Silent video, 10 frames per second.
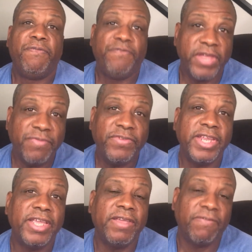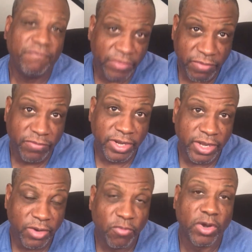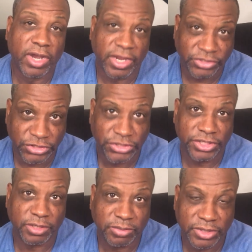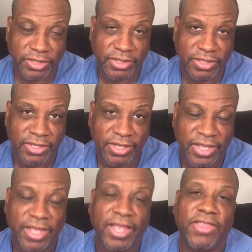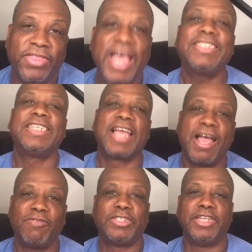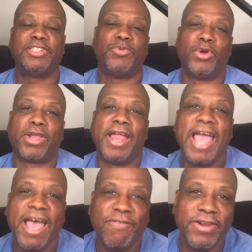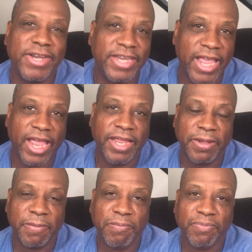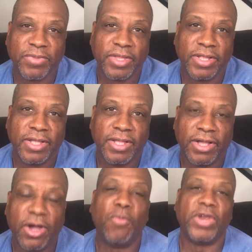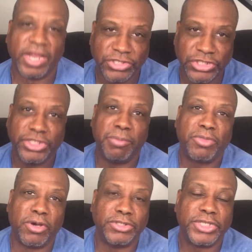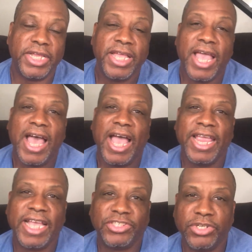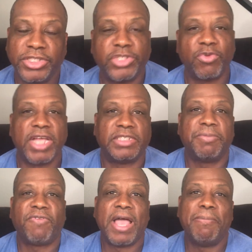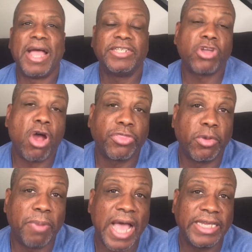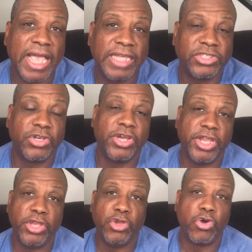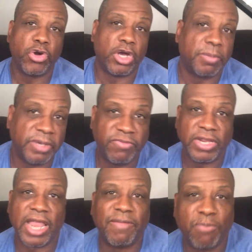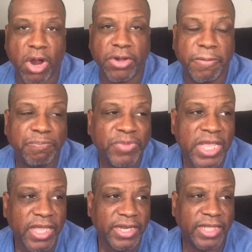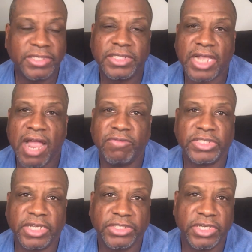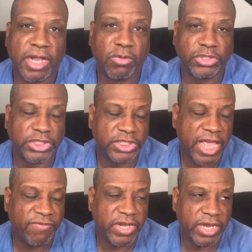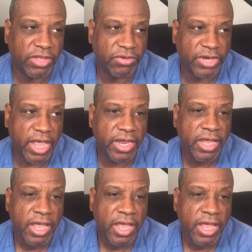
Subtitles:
50-50 relationships. That's the conversation we're going to have here today on Relationship Thursday. How you guys doing? This is Ron Simplified Myers, author, podcaster, and your uplifting life partner. Now, this is a conversation I was just having the other day,